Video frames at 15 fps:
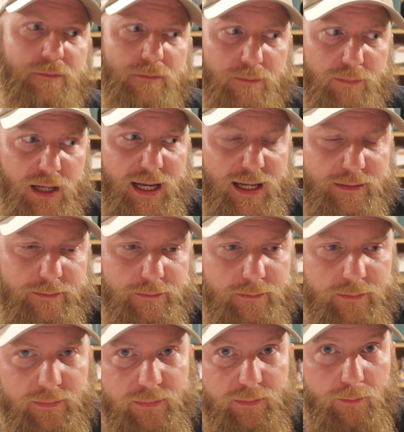but
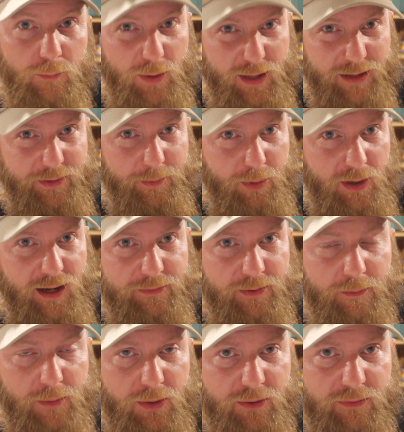without the
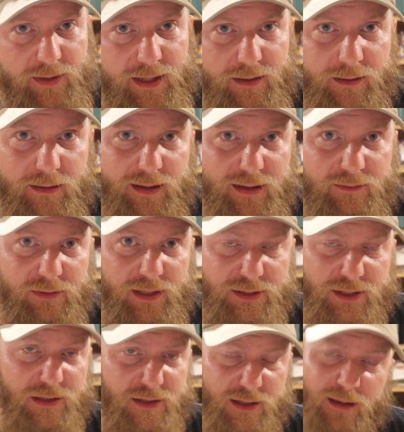profit motivator,
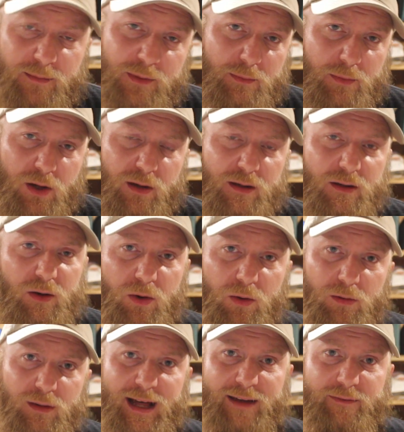inventions come to market a
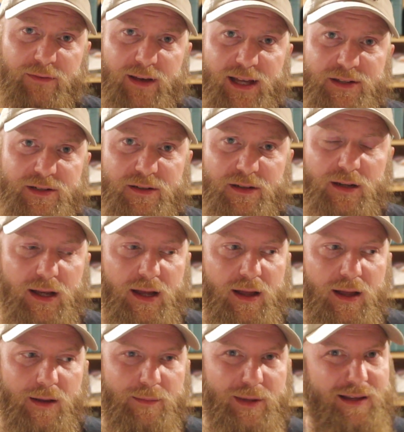whole lot faster
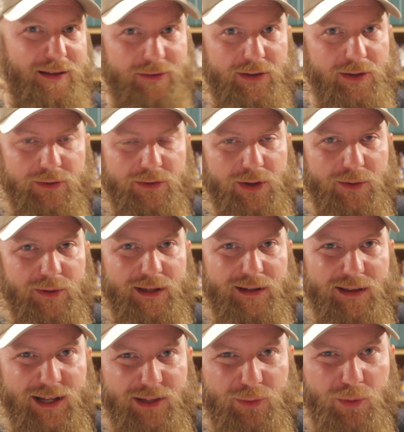because there's no
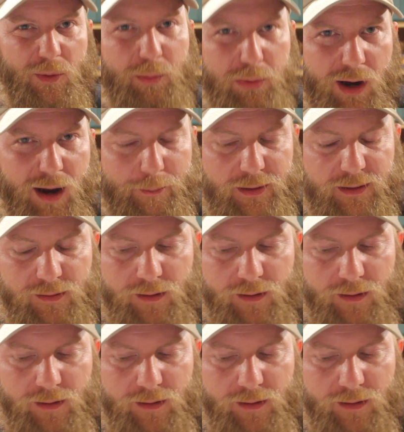intellectual property